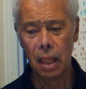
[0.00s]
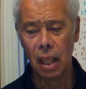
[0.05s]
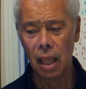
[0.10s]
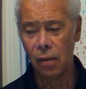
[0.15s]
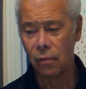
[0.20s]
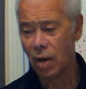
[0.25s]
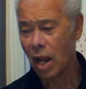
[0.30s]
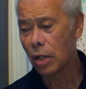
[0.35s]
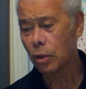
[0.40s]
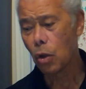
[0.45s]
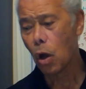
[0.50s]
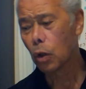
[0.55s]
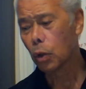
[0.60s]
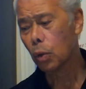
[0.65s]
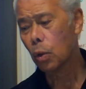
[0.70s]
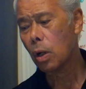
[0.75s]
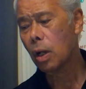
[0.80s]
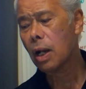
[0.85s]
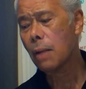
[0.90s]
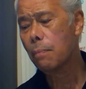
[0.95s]
When I talk
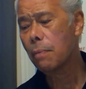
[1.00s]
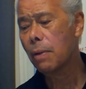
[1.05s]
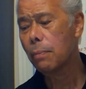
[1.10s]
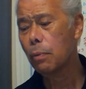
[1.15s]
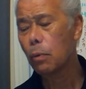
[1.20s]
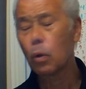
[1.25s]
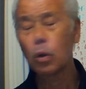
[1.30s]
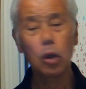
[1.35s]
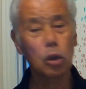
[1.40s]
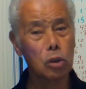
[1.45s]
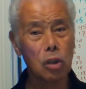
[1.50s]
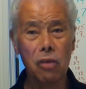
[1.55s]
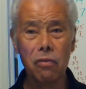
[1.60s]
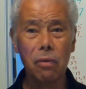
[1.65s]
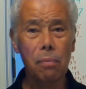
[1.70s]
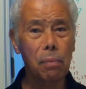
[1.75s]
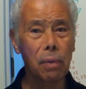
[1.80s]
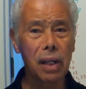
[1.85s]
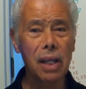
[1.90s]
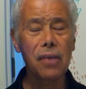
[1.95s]
to other people who don't
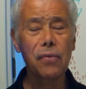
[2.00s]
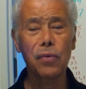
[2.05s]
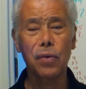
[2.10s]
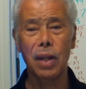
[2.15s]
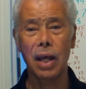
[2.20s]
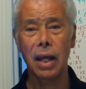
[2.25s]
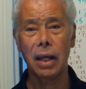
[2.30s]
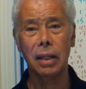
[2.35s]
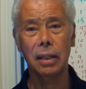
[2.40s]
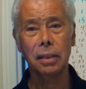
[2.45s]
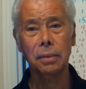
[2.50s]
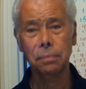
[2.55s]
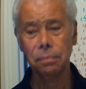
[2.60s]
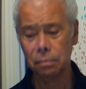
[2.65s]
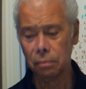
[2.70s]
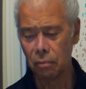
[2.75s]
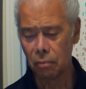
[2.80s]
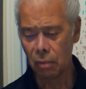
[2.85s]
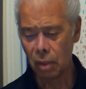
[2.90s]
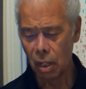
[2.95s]
even believe in hell,
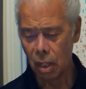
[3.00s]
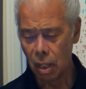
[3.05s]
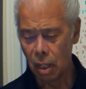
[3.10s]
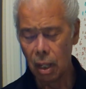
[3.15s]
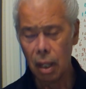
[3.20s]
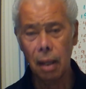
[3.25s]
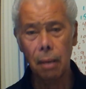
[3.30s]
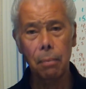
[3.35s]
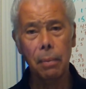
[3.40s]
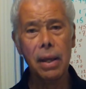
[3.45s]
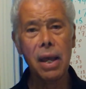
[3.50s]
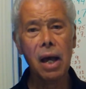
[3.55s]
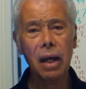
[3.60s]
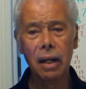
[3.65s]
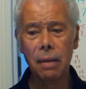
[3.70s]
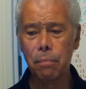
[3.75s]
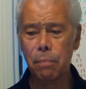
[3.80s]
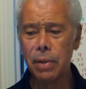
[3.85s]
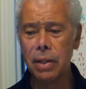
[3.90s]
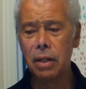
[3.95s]
may I
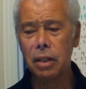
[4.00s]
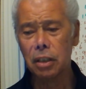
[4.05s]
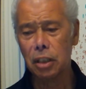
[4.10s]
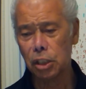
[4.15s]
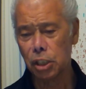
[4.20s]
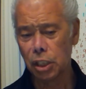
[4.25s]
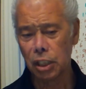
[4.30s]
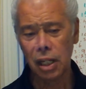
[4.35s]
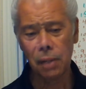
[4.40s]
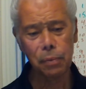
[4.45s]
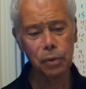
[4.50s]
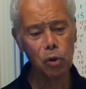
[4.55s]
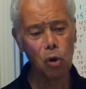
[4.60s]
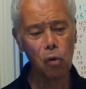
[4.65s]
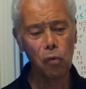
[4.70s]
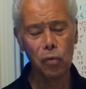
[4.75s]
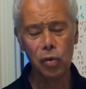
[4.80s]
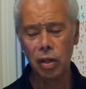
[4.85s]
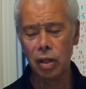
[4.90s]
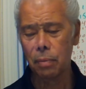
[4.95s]
repeat the scripture
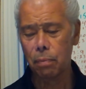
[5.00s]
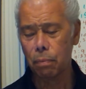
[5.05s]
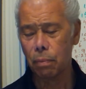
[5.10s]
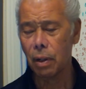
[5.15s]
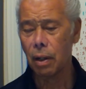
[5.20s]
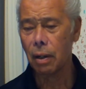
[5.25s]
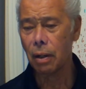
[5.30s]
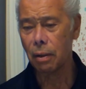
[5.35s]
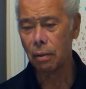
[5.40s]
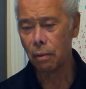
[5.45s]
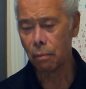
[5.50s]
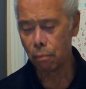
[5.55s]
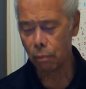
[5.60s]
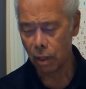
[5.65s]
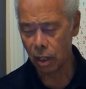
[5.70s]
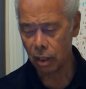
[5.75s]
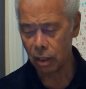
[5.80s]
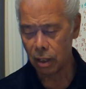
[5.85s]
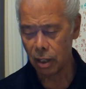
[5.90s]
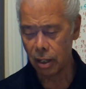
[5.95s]
over here
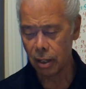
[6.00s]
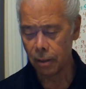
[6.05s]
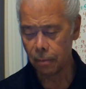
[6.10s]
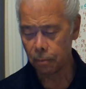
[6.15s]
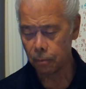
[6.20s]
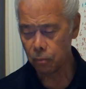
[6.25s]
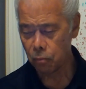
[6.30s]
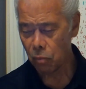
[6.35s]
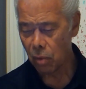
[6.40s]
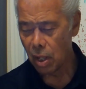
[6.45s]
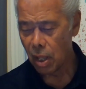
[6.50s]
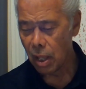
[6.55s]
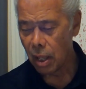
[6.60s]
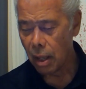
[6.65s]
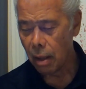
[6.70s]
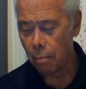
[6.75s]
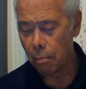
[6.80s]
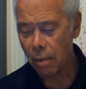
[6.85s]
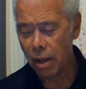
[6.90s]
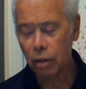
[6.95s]
in
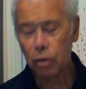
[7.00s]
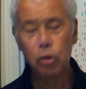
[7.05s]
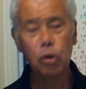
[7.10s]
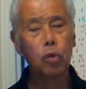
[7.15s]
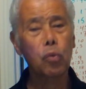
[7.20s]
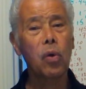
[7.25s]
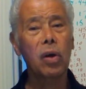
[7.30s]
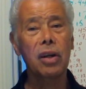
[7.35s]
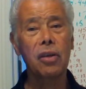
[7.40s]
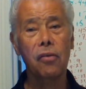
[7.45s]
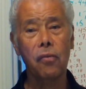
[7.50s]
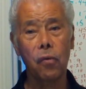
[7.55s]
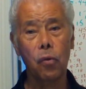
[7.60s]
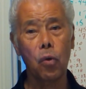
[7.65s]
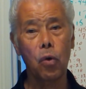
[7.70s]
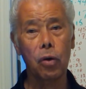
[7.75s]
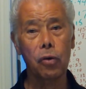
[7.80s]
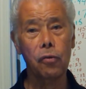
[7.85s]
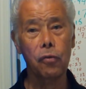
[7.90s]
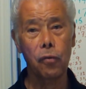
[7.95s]
Matthew
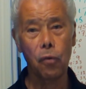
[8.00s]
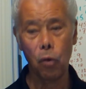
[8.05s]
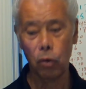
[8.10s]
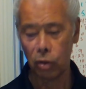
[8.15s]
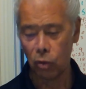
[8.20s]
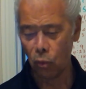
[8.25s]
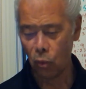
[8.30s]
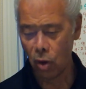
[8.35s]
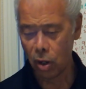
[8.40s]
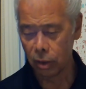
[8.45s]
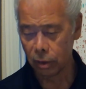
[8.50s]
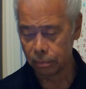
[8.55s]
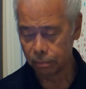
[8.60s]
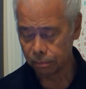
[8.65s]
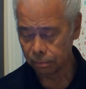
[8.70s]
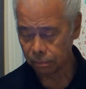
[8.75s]
24:41.